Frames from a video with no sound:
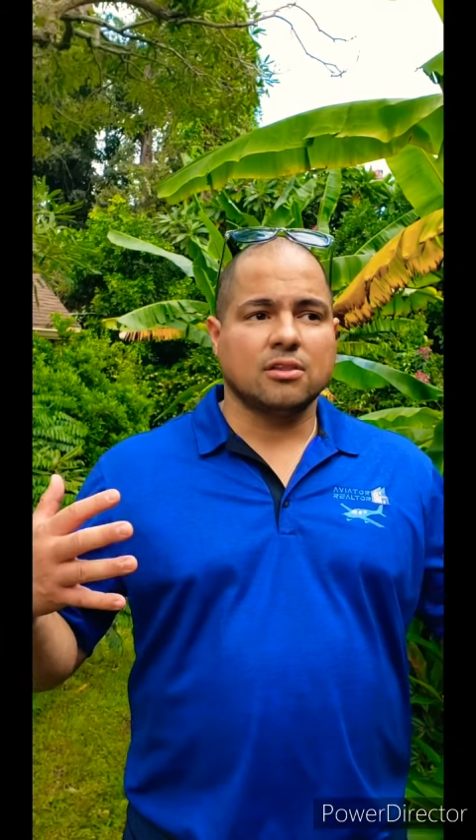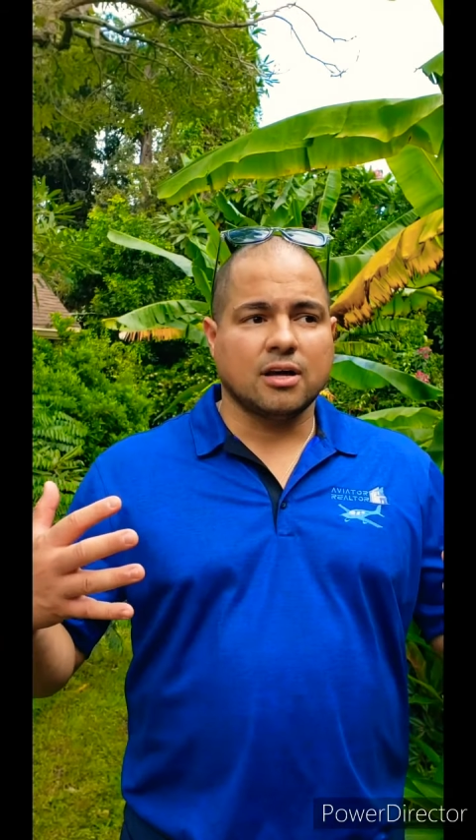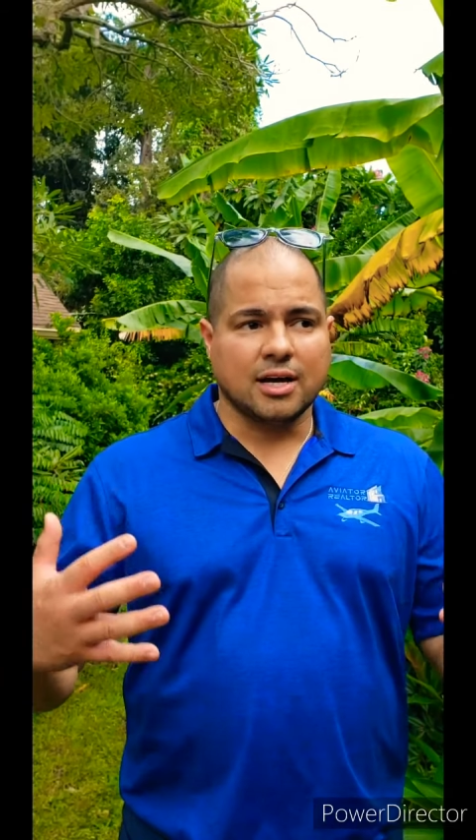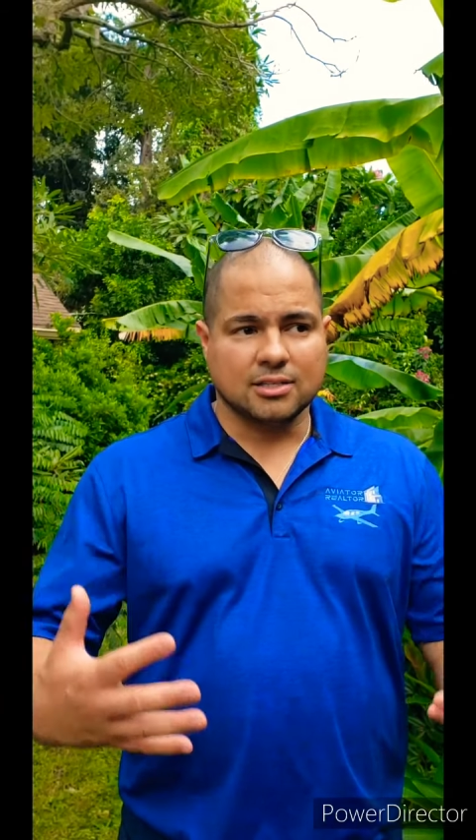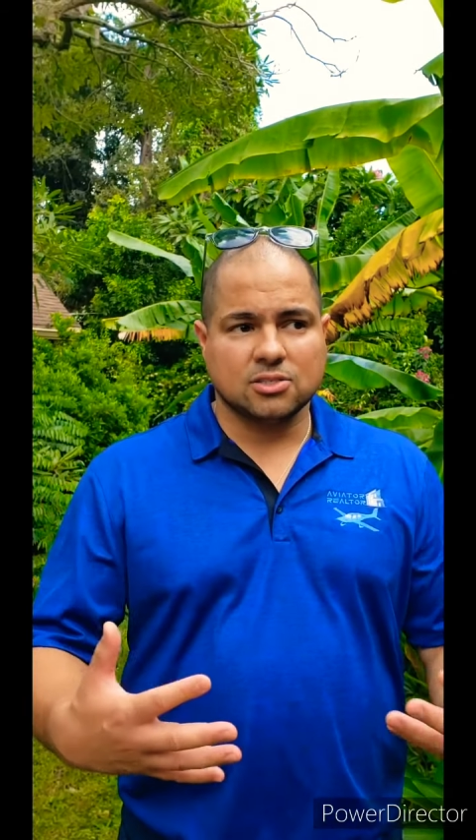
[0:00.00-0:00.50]

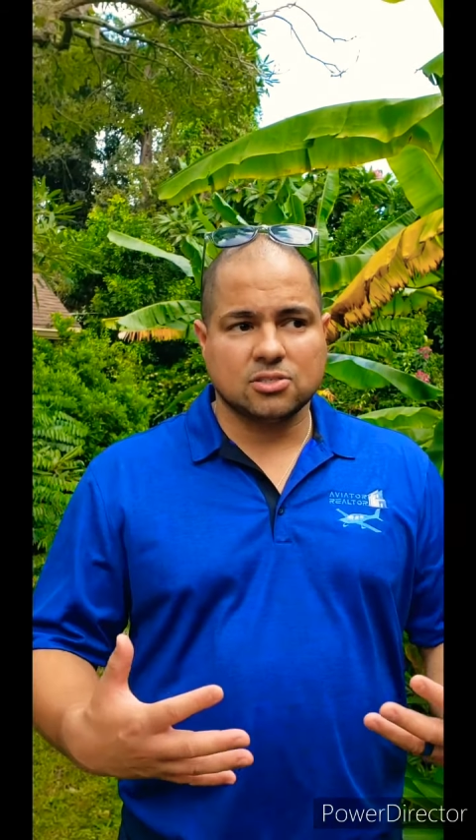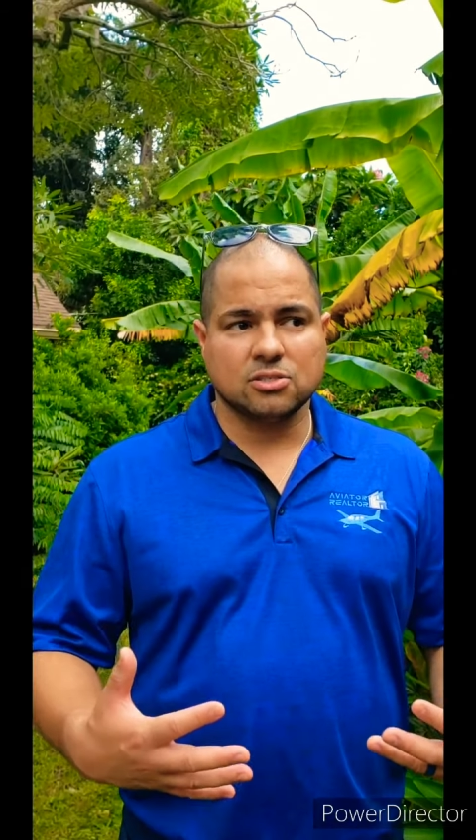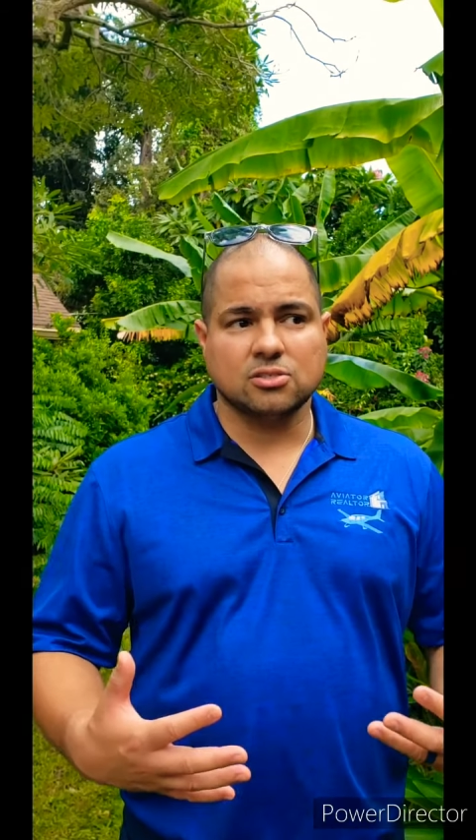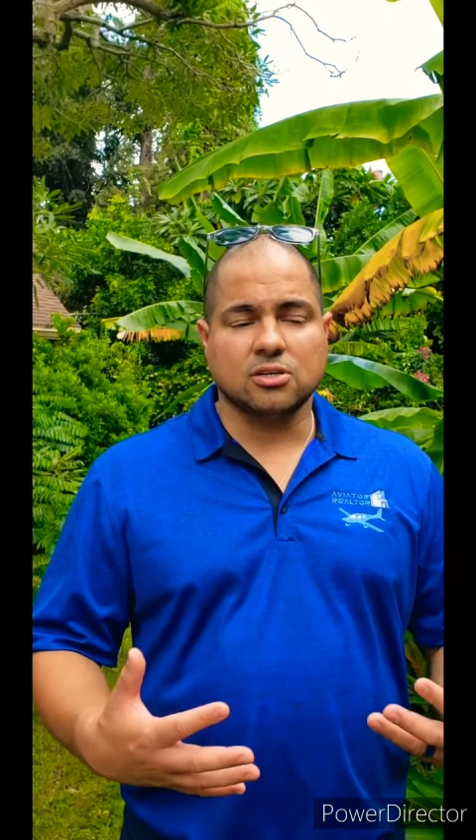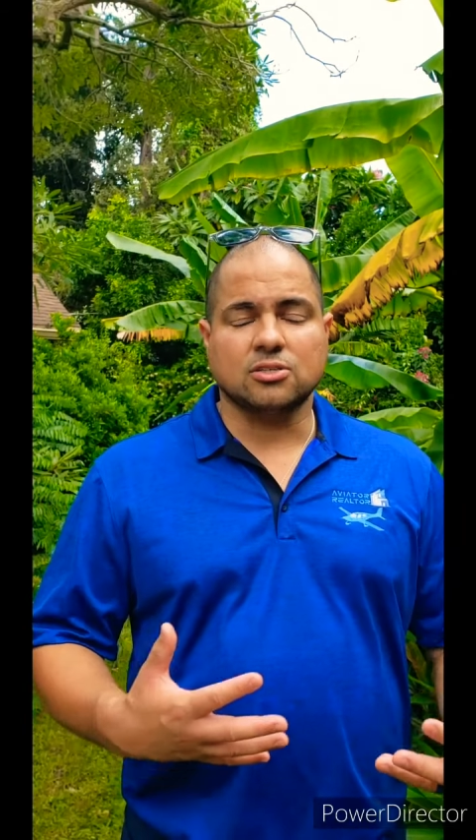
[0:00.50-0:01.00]
not
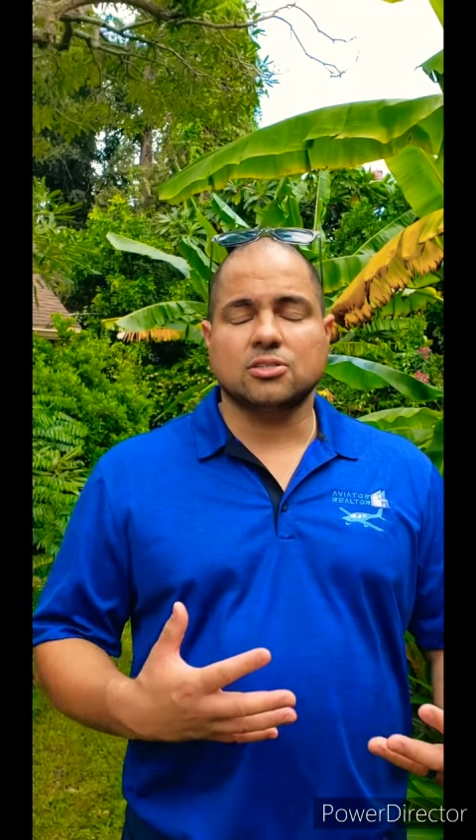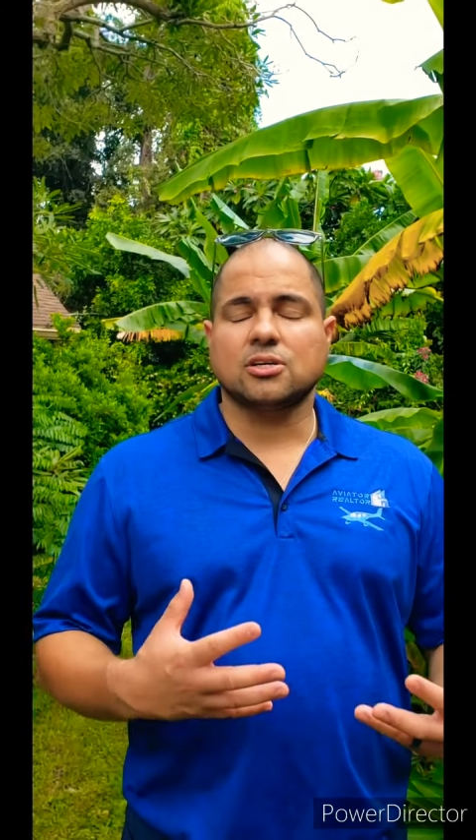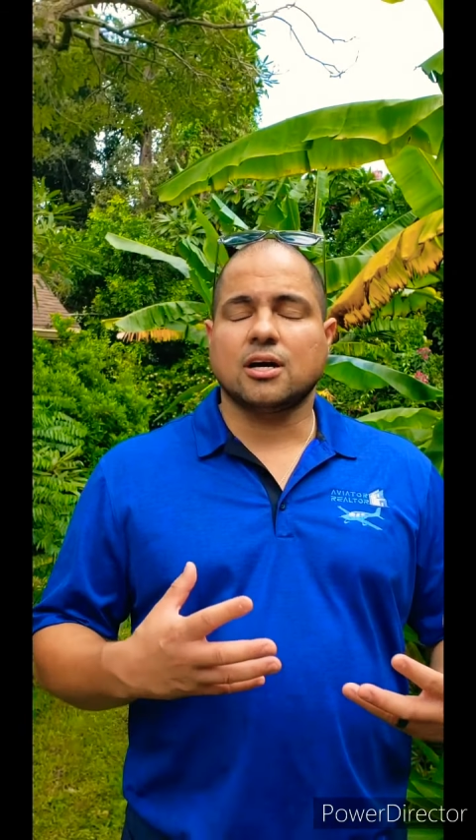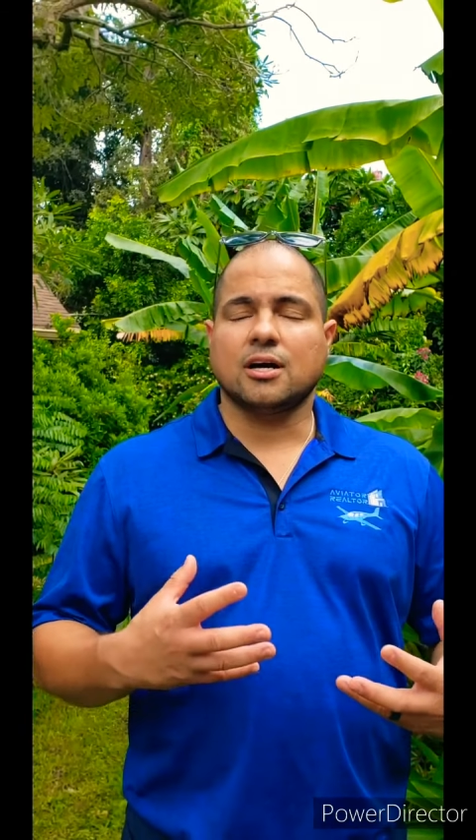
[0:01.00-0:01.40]
such